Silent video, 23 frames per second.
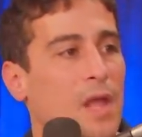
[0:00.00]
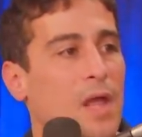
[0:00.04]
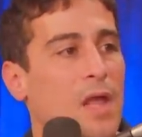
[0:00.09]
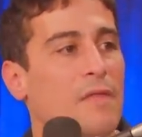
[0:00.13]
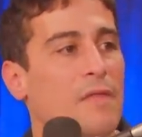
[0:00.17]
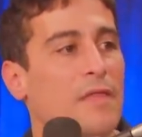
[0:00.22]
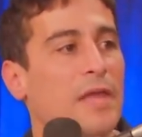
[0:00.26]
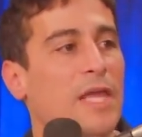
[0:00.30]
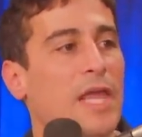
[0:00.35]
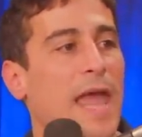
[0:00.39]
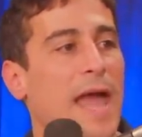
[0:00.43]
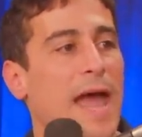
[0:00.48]

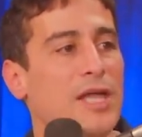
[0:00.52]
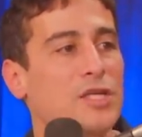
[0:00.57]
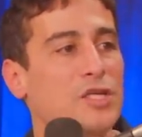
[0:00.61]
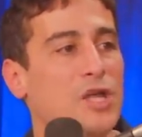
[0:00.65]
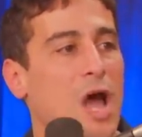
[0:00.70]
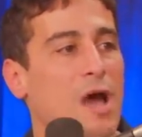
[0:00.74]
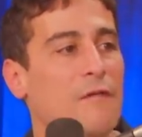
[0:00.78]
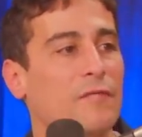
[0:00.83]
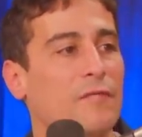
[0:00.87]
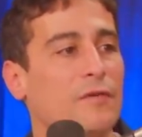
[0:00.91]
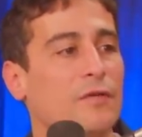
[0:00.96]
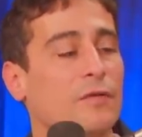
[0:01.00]
The cash
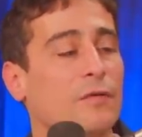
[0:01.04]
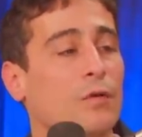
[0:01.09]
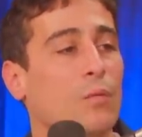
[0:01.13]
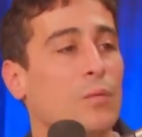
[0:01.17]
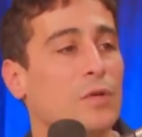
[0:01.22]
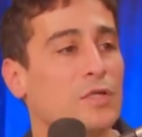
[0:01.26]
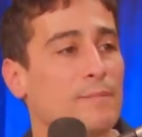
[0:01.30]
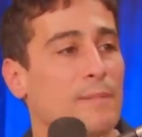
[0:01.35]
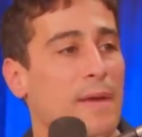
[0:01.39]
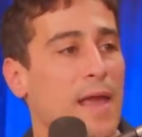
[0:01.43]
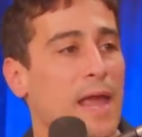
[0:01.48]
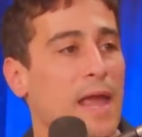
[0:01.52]
offer
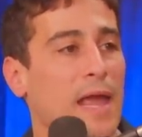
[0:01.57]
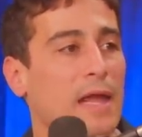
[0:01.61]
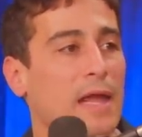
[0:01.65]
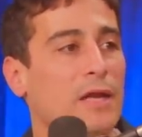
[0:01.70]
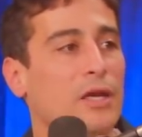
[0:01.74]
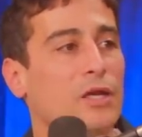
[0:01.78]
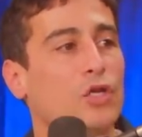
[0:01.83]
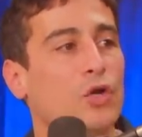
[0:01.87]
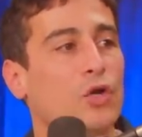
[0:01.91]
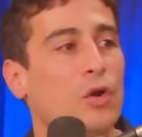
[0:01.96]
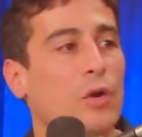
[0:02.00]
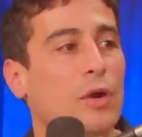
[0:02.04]
was
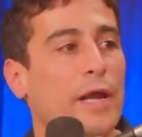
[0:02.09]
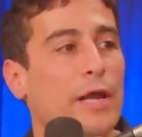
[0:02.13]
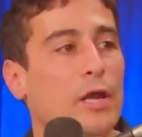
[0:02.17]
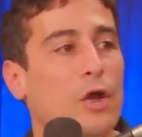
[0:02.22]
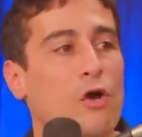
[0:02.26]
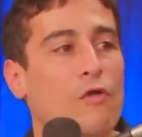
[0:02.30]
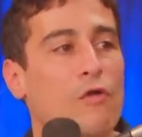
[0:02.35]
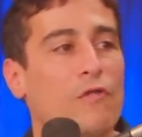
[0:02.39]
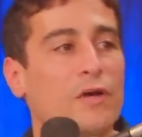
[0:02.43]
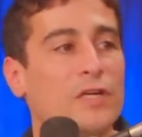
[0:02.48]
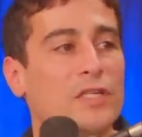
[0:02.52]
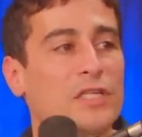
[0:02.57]
made during an
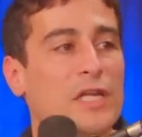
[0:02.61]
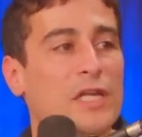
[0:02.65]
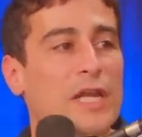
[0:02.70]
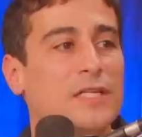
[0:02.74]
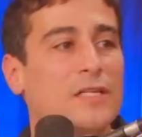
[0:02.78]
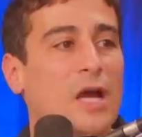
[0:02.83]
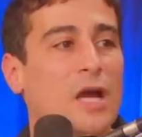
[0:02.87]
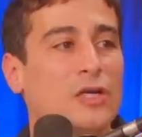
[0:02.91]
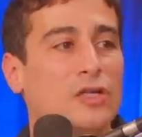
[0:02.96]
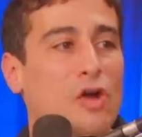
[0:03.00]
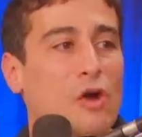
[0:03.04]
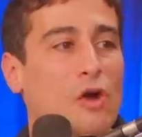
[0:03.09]

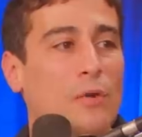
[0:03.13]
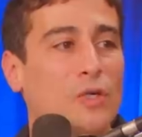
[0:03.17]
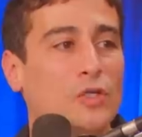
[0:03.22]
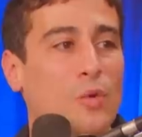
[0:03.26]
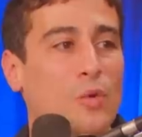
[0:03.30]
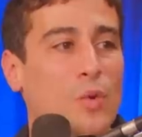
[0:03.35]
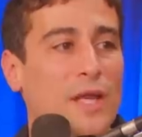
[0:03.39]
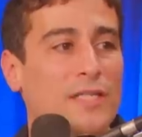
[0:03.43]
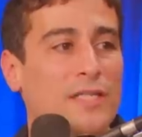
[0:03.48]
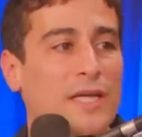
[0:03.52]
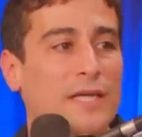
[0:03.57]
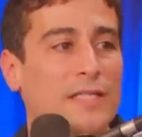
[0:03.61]
overseas October
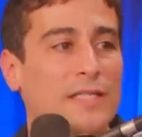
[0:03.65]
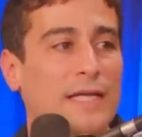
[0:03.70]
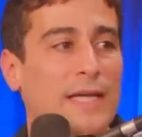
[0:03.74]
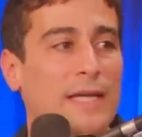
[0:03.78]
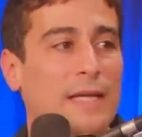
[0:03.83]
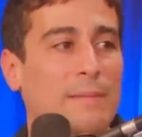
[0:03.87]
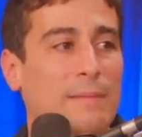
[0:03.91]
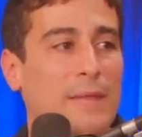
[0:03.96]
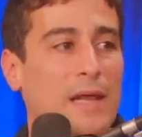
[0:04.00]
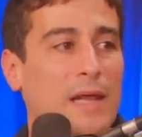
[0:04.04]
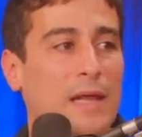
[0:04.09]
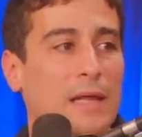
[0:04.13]

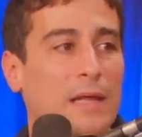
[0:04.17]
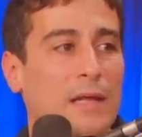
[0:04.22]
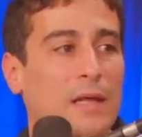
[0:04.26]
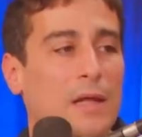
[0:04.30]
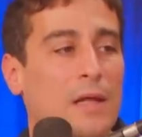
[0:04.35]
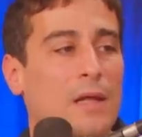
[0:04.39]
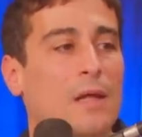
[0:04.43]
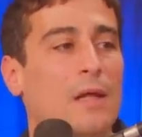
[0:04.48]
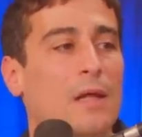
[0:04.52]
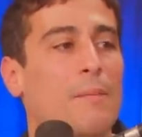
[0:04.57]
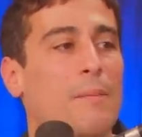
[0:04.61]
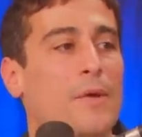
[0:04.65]
2016 meeting
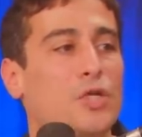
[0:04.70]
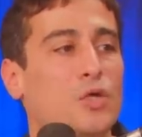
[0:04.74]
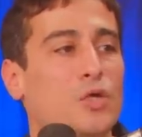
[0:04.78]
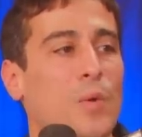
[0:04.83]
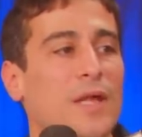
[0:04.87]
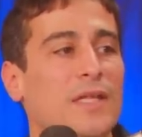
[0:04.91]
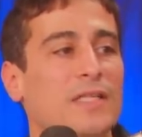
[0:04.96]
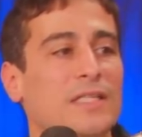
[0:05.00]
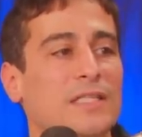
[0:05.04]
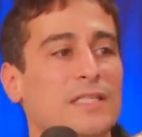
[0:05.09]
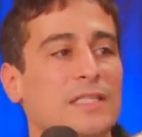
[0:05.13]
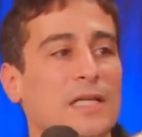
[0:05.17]

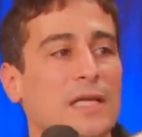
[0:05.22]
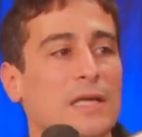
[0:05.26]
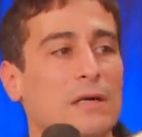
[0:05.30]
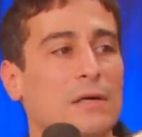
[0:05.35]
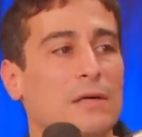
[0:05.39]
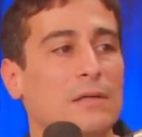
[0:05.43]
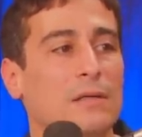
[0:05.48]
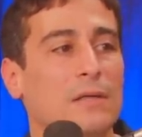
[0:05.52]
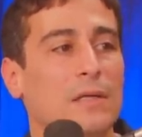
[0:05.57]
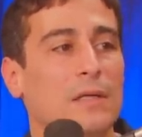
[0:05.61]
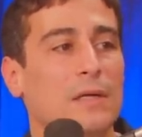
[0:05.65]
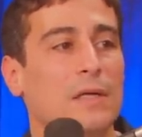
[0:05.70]
between
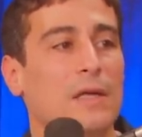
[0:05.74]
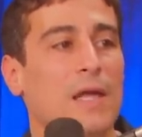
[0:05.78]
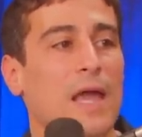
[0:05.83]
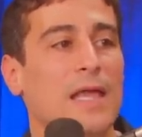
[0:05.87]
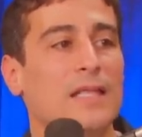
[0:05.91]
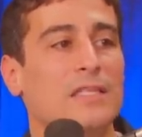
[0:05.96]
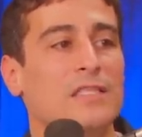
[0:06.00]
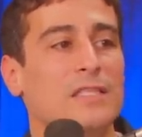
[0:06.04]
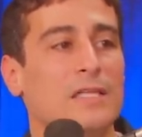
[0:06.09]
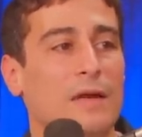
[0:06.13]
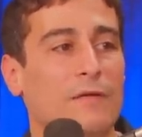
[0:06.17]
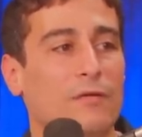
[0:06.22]
Steele
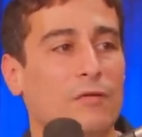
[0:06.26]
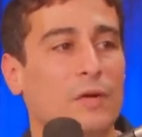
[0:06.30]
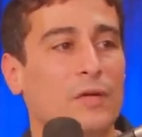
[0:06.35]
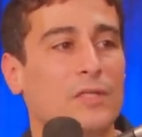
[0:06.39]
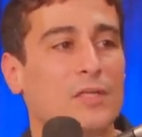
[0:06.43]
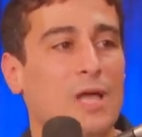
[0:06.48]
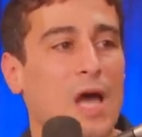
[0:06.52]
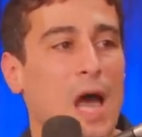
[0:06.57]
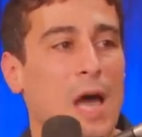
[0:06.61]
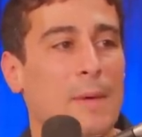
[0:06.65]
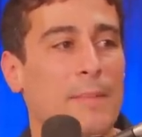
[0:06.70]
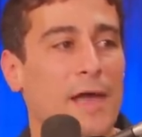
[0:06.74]
and several
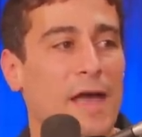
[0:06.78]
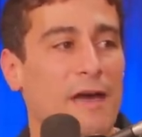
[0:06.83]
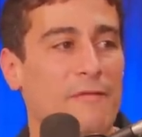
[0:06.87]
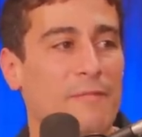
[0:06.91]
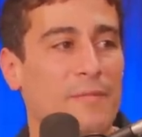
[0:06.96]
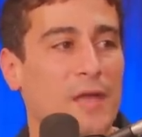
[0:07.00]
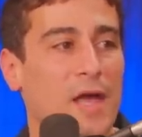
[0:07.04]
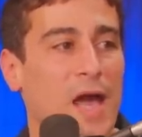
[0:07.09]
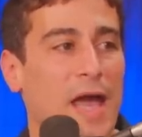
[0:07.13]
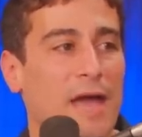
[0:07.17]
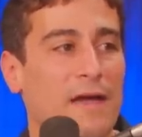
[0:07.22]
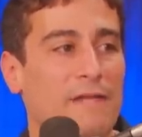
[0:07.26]
top
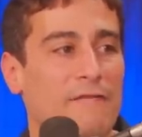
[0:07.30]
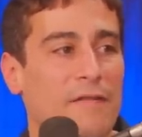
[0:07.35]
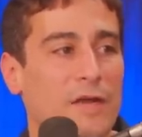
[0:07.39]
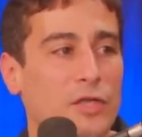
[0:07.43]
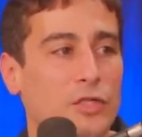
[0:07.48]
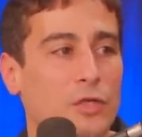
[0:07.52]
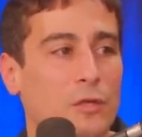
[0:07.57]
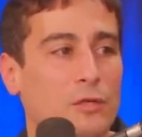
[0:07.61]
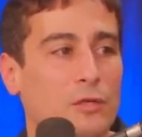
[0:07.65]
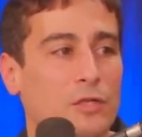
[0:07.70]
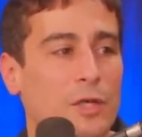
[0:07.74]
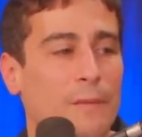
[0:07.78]
FBI
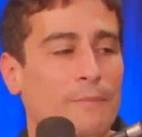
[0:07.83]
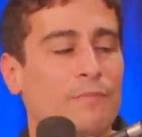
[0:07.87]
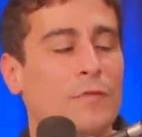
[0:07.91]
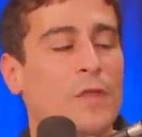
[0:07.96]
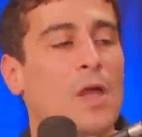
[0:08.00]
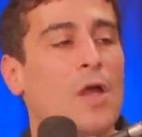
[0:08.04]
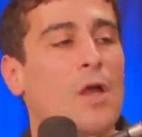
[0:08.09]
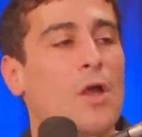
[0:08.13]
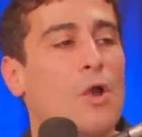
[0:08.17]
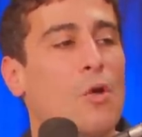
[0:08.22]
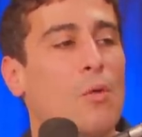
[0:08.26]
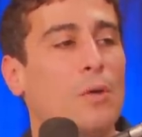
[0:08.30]
officials
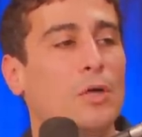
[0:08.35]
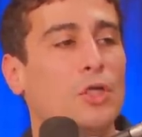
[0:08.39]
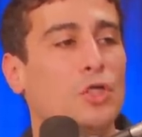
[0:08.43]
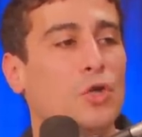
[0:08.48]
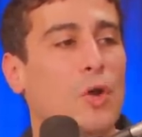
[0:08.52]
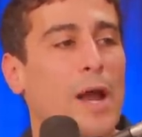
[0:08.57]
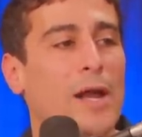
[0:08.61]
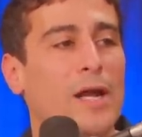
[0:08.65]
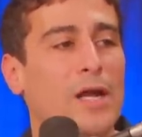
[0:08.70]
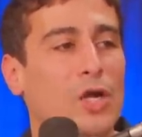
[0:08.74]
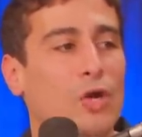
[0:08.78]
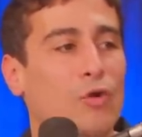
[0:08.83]
who were
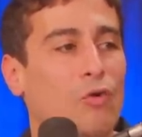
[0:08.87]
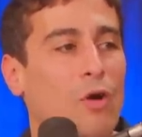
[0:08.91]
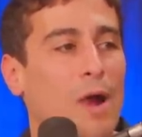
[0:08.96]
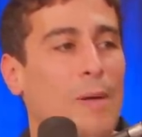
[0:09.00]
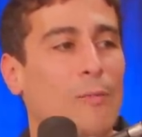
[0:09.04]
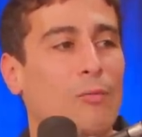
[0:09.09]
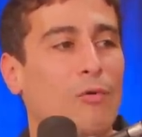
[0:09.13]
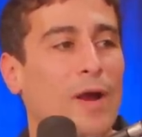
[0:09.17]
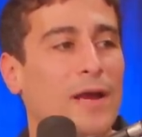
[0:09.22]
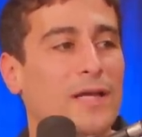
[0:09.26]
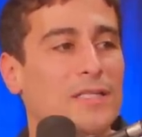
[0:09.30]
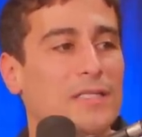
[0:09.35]
trying to
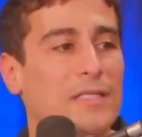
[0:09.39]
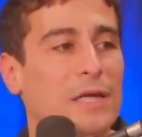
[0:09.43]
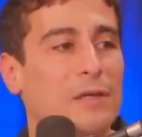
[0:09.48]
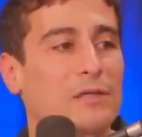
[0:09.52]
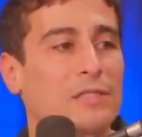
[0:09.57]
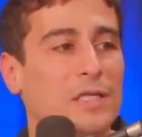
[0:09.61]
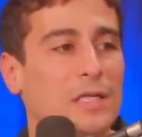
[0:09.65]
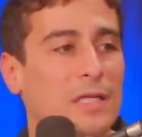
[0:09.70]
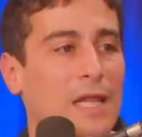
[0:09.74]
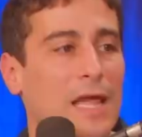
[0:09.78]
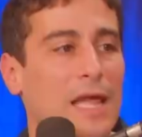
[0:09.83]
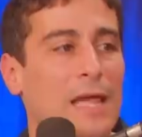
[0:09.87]
corroborate
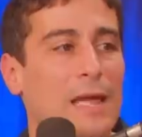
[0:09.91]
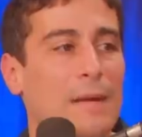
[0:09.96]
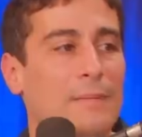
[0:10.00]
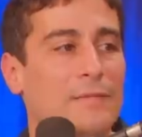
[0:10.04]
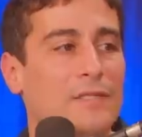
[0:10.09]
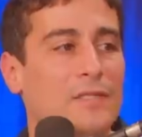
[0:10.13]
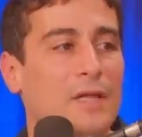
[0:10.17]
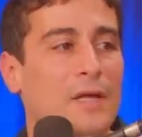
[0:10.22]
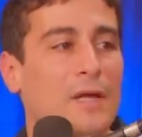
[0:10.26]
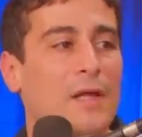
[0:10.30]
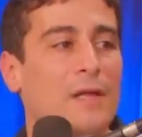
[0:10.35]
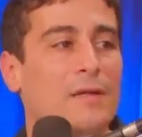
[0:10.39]
Steele's
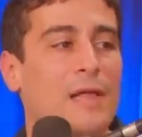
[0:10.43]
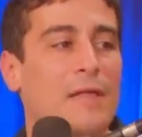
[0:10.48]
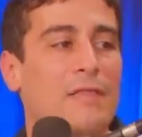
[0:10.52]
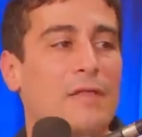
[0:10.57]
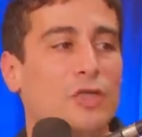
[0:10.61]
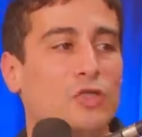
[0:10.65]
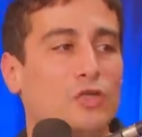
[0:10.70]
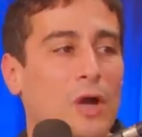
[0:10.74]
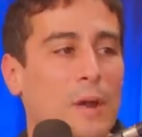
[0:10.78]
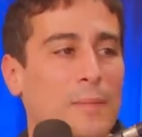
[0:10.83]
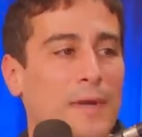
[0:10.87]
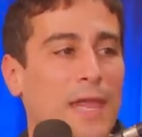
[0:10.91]
claims that the
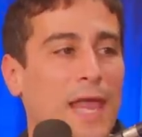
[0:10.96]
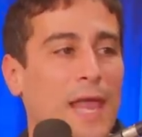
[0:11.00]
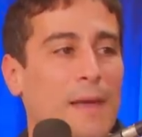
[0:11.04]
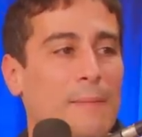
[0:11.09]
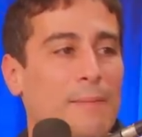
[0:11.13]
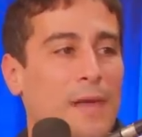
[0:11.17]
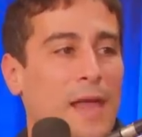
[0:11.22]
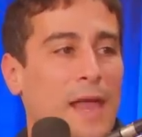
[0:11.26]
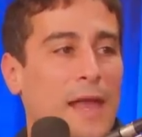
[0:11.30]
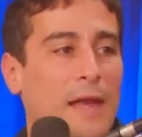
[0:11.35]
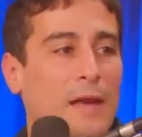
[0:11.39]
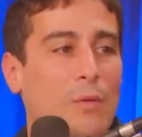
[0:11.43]
Trump
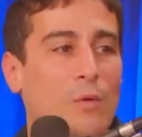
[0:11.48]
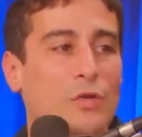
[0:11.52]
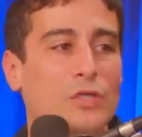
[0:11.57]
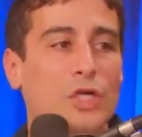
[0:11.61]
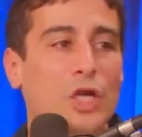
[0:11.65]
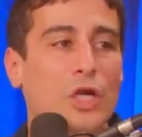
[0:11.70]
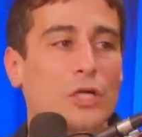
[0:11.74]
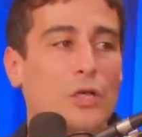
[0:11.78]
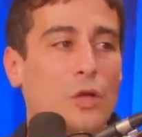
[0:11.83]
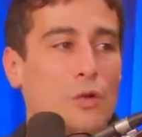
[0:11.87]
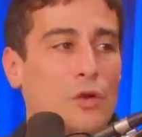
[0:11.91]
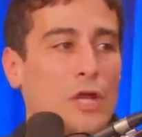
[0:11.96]
campaign was
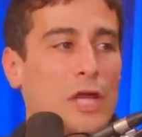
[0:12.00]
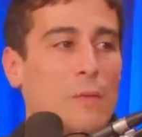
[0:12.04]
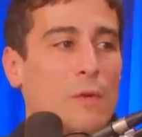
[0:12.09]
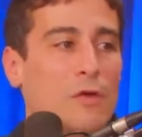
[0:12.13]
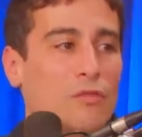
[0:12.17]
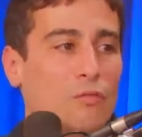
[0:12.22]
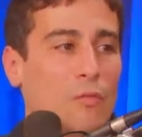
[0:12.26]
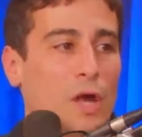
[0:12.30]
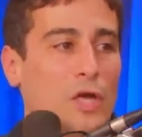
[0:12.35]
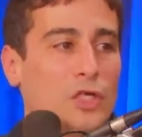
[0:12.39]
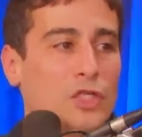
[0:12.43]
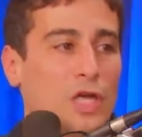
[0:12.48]
colluding with
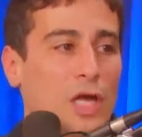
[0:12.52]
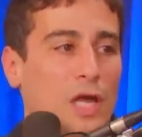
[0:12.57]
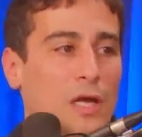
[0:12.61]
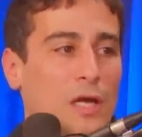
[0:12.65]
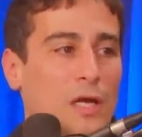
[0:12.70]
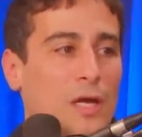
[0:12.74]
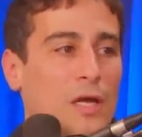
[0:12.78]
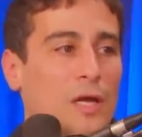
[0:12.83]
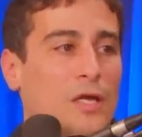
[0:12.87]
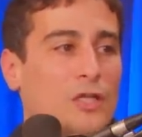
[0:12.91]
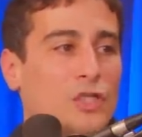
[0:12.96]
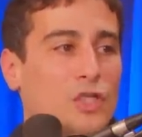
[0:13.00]
Russia
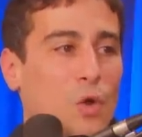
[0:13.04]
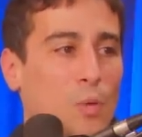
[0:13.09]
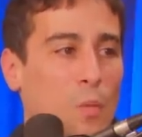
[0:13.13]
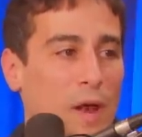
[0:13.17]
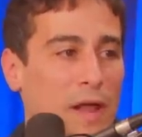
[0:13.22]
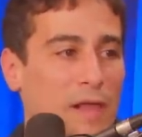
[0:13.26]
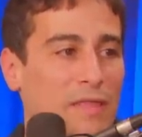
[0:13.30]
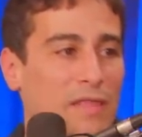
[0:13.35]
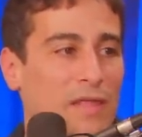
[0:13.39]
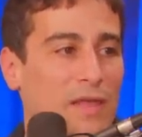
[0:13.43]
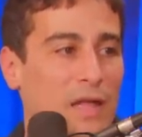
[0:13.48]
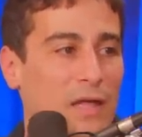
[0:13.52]
to
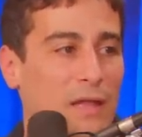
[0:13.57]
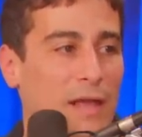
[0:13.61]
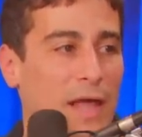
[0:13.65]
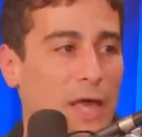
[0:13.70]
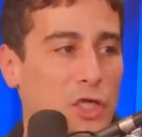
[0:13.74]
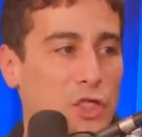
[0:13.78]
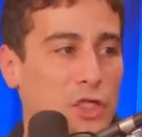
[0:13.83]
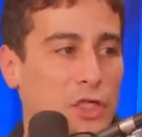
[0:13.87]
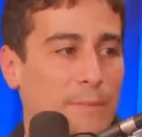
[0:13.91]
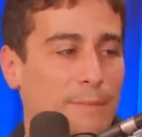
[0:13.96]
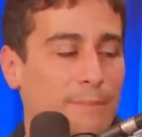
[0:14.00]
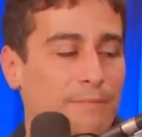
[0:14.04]
win the
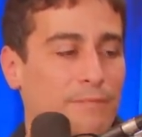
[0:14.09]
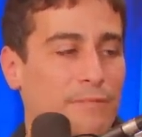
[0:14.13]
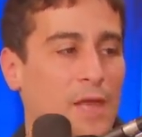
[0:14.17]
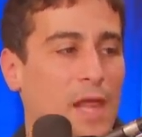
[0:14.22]
election.